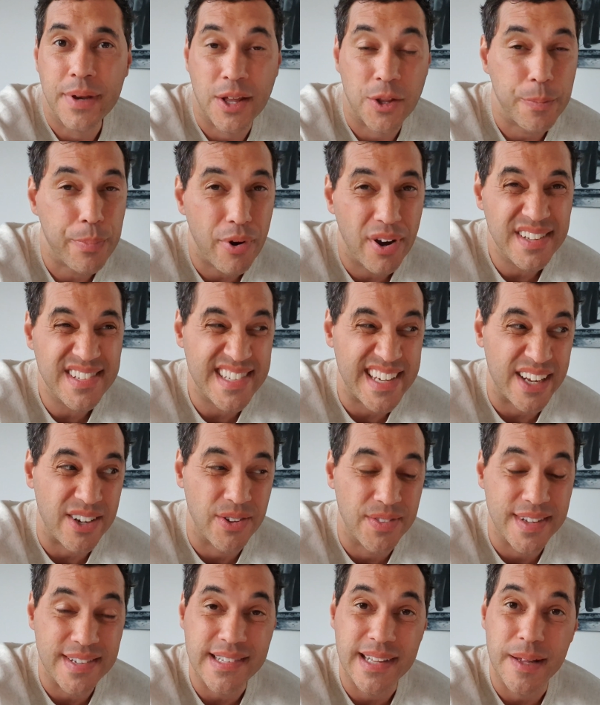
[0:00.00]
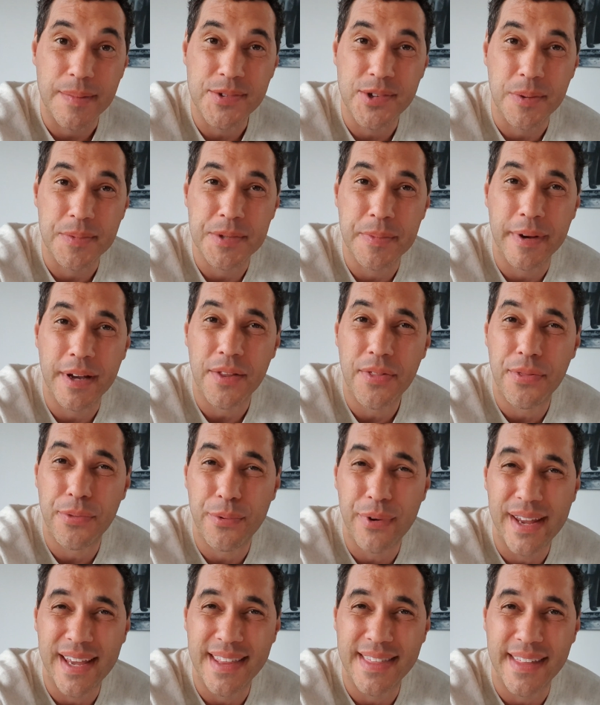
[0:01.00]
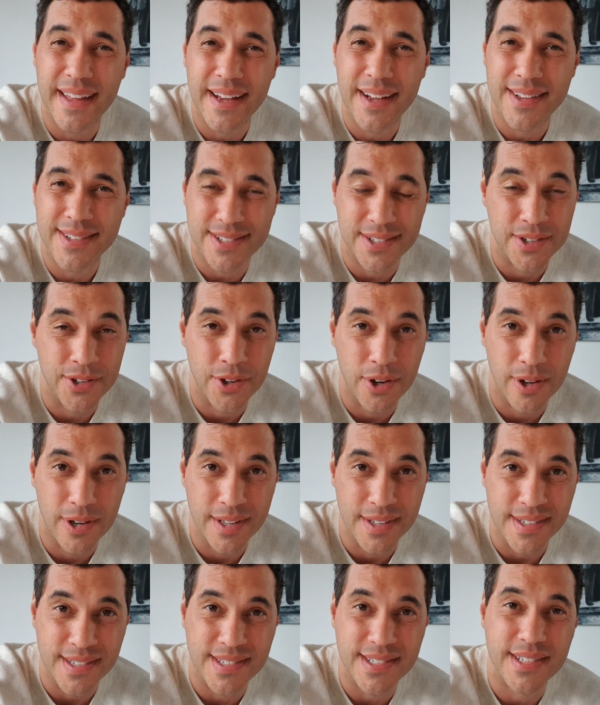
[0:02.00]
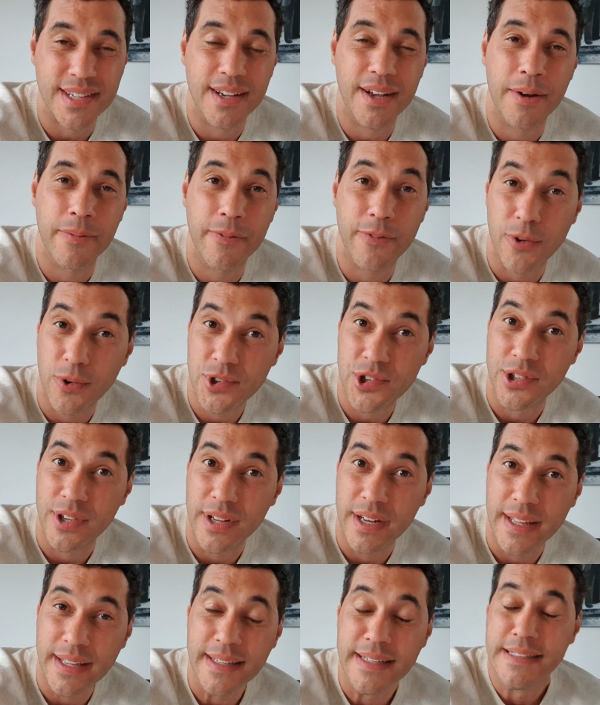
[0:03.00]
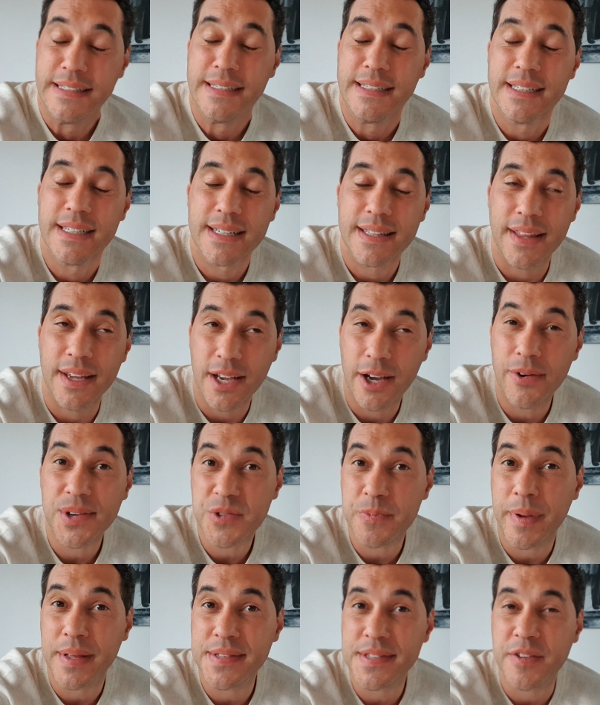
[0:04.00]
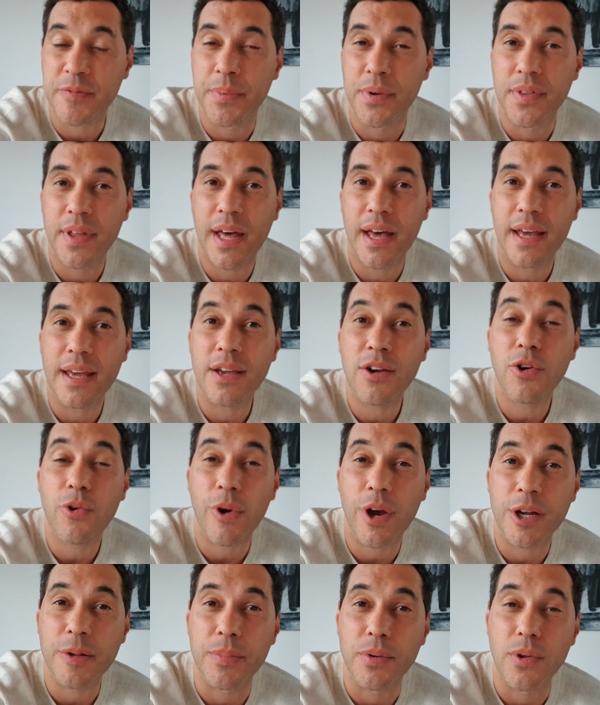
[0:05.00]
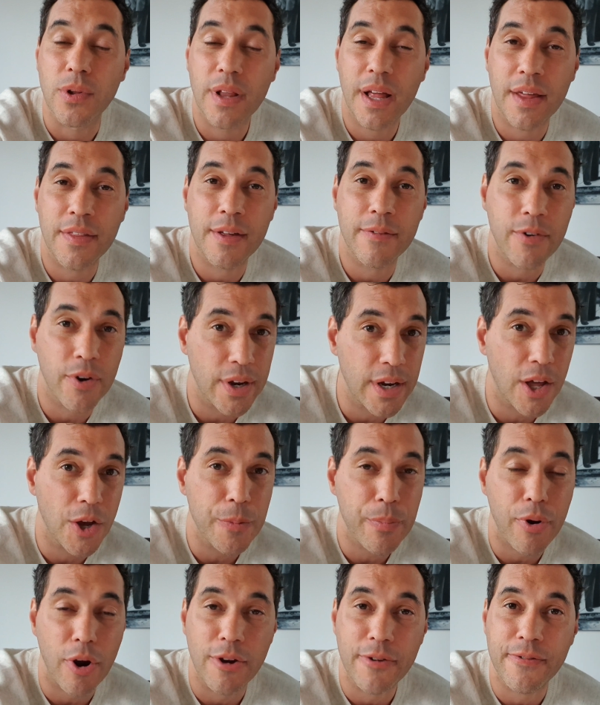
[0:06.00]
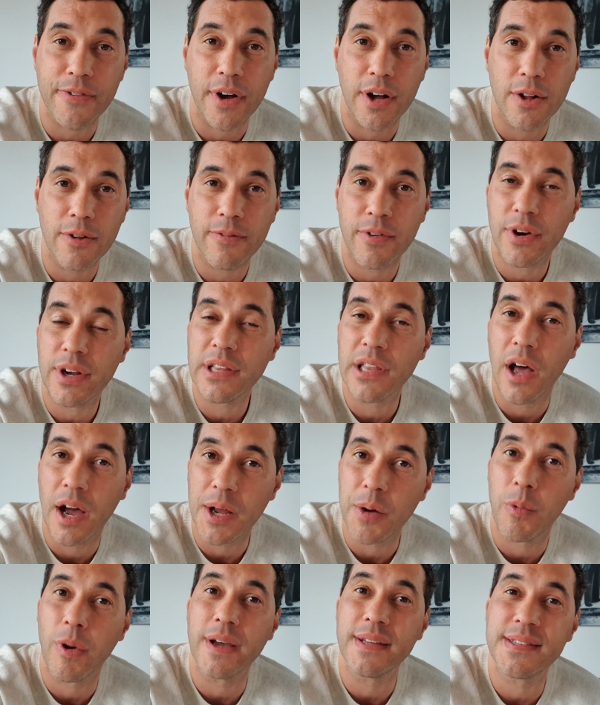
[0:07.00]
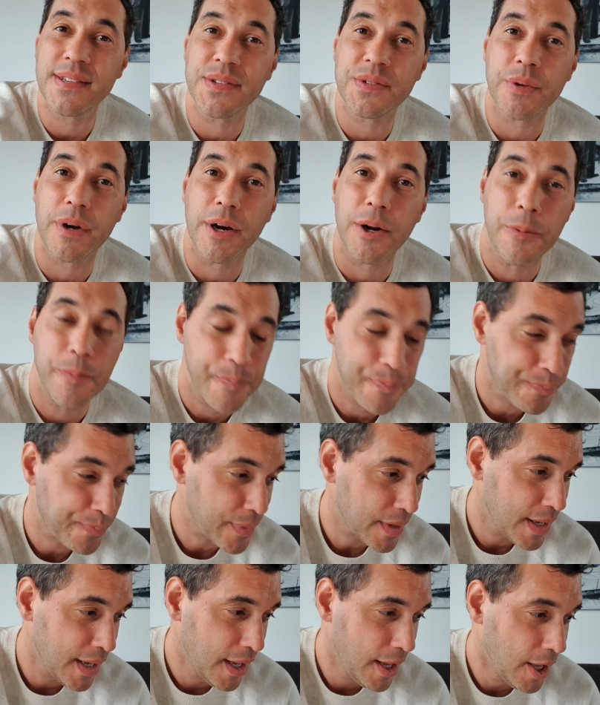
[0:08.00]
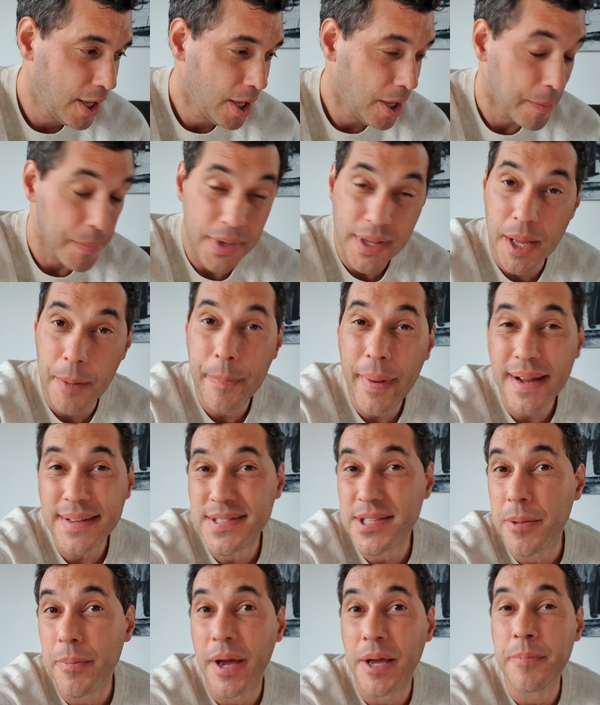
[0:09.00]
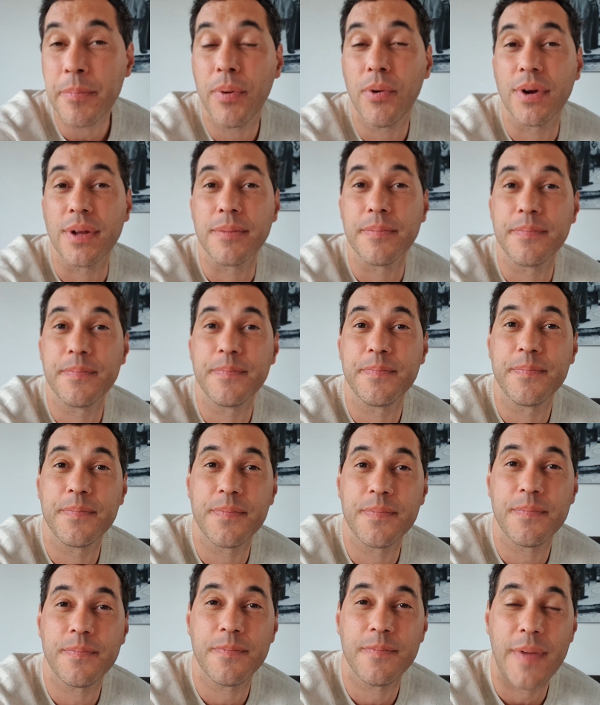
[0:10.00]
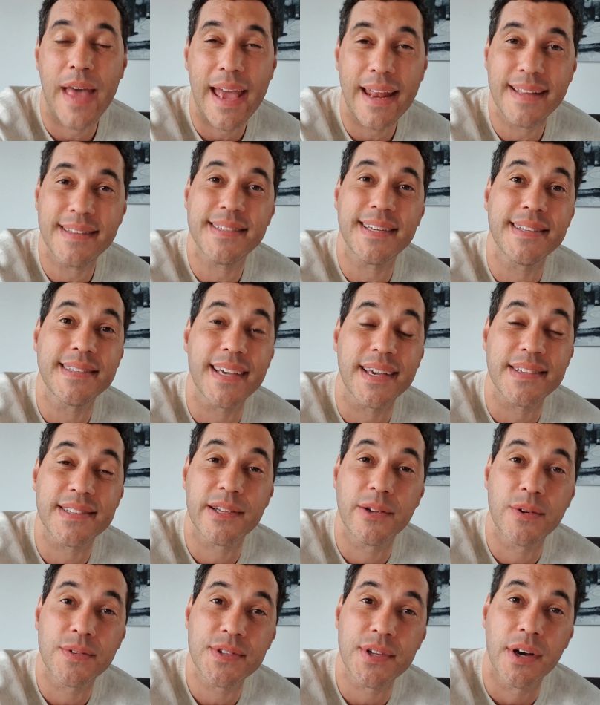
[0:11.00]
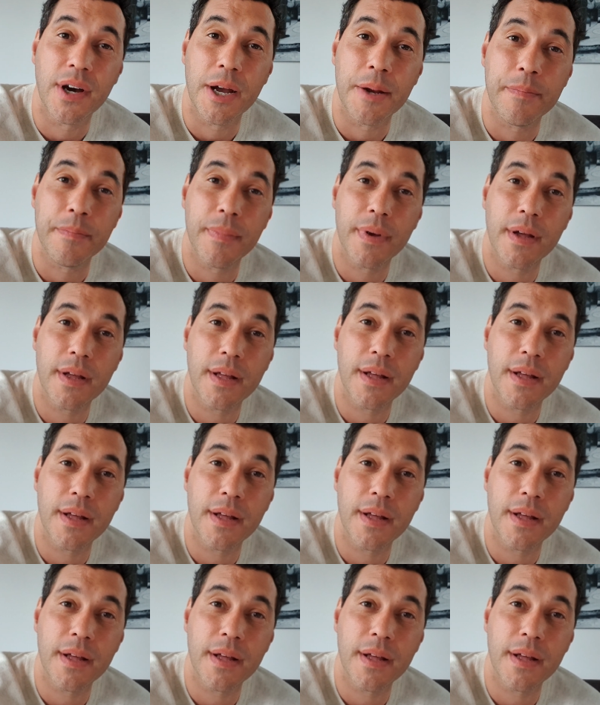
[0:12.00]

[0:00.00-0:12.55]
Now the price tag on this laptop's about $3,000, unfortunately. They are expensive, but they're incredible. And they're very low profile, very lightweight as well. But yeah, back to the main point. Editing takes a long time.